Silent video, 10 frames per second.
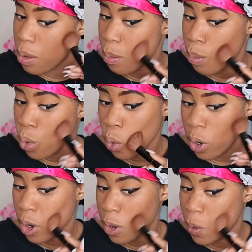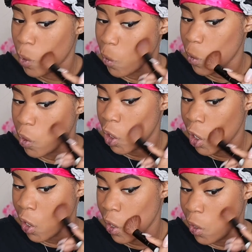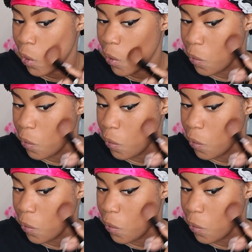more than